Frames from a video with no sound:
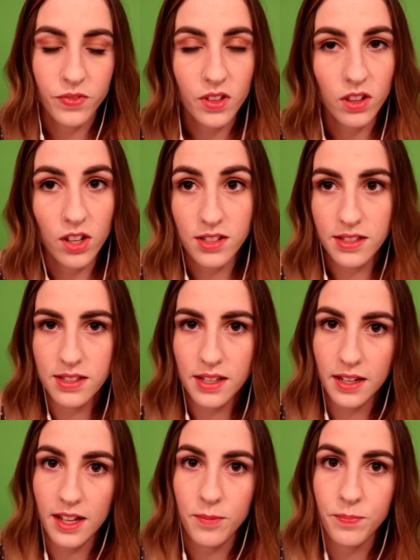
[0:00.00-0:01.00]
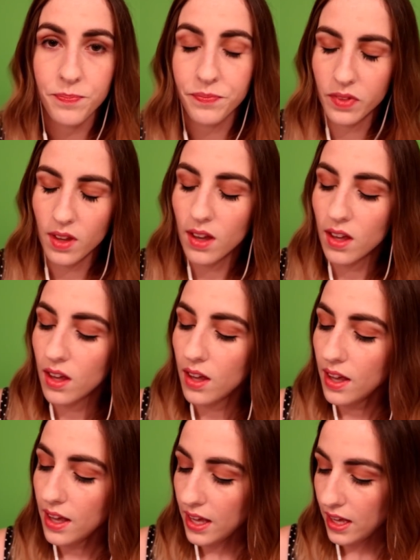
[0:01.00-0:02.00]
The Lost City.
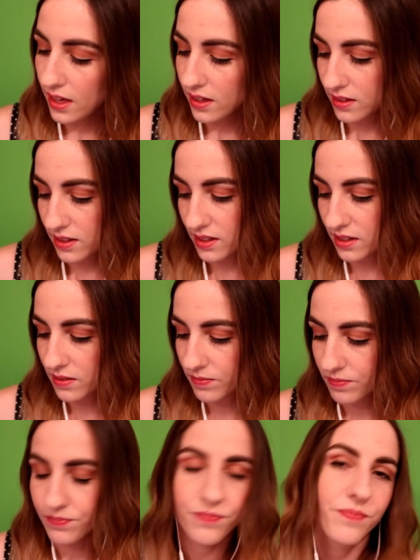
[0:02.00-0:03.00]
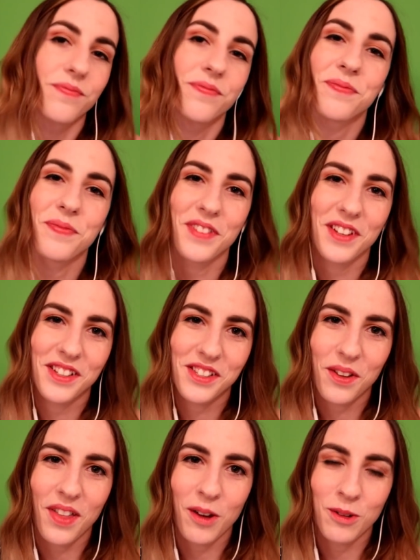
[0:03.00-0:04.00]
And
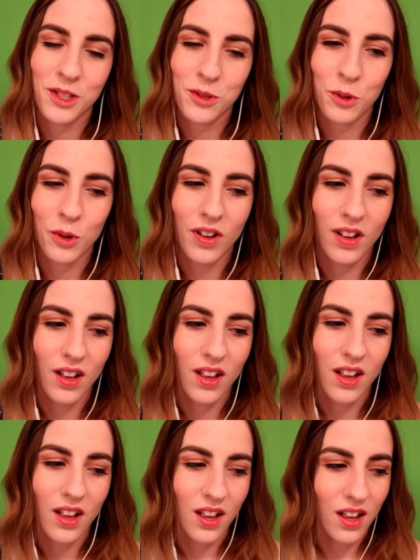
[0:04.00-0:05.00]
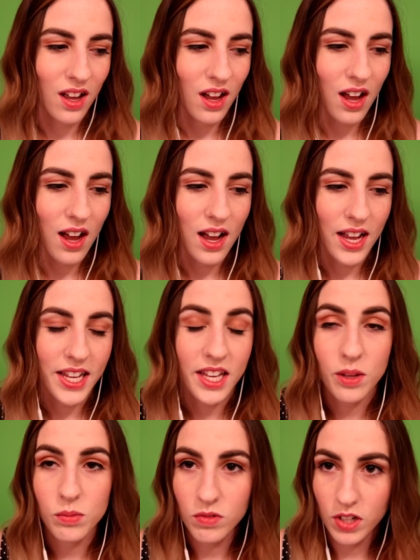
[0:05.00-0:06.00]
so that was cool. I
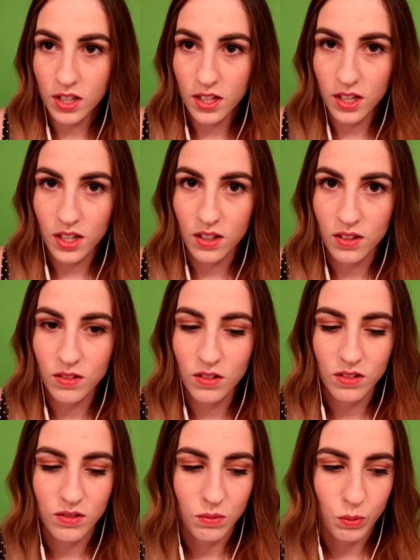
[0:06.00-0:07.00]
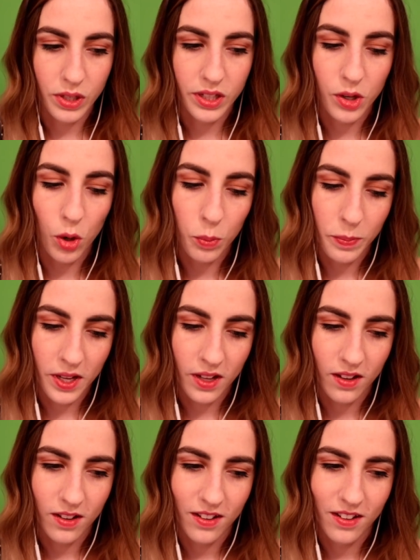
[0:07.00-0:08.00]
am really, really
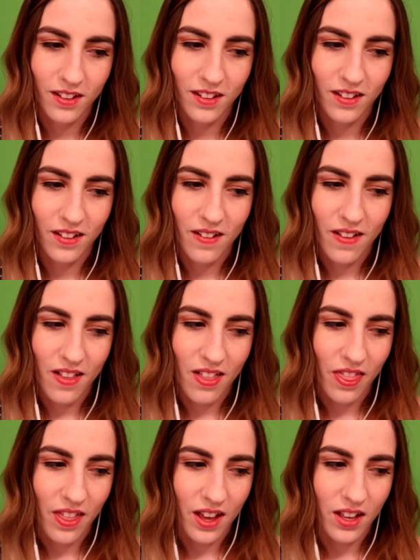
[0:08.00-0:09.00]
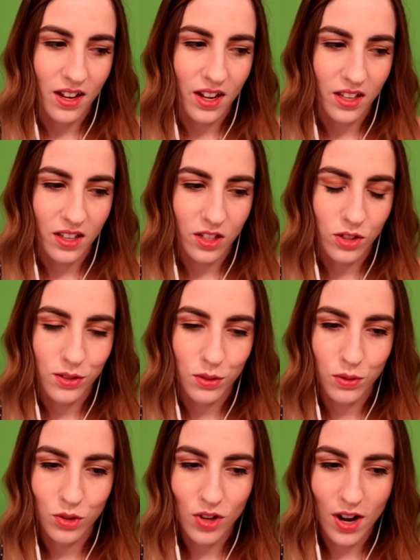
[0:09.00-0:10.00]
hoping that I get
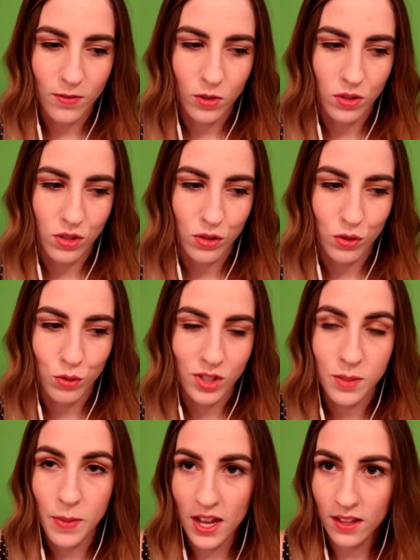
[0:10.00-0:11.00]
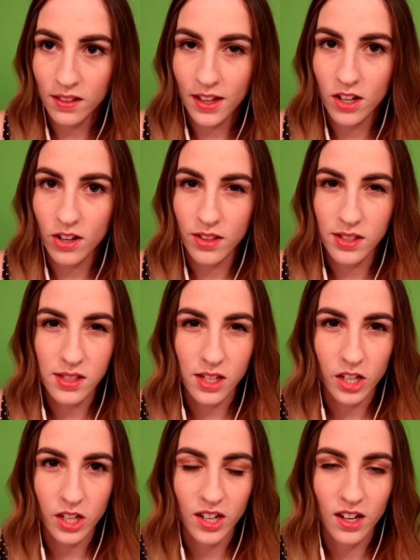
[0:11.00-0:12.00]
to travel to Spain later this
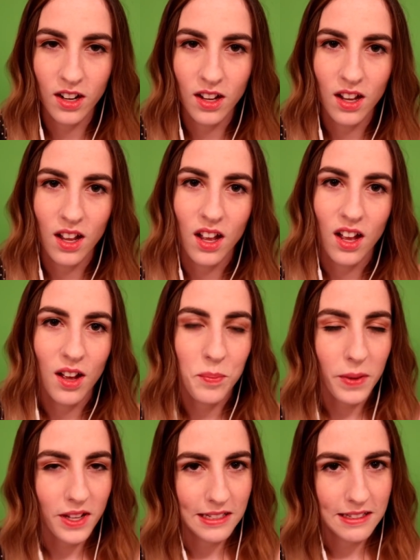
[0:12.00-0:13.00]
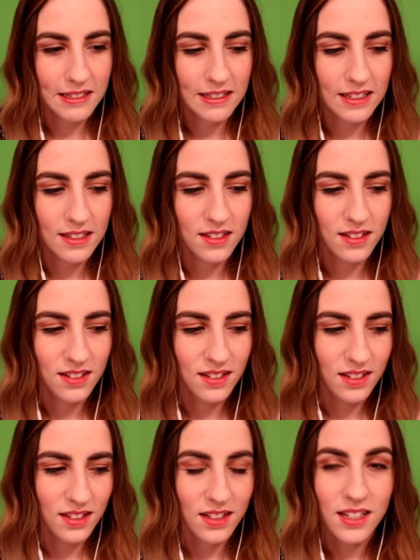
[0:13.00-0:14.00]
year. But
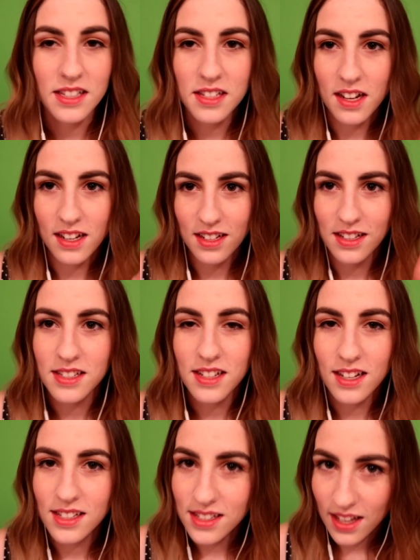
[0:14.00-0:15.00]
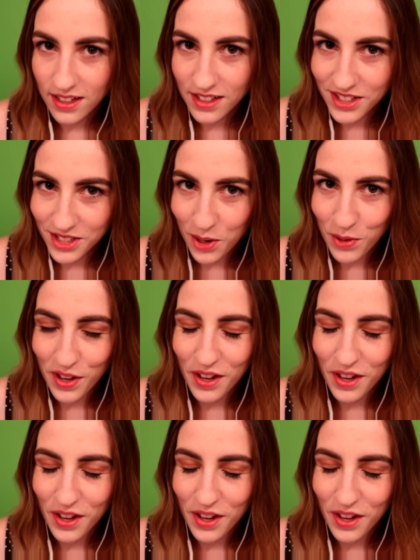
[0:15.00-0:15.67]
it's not set in stone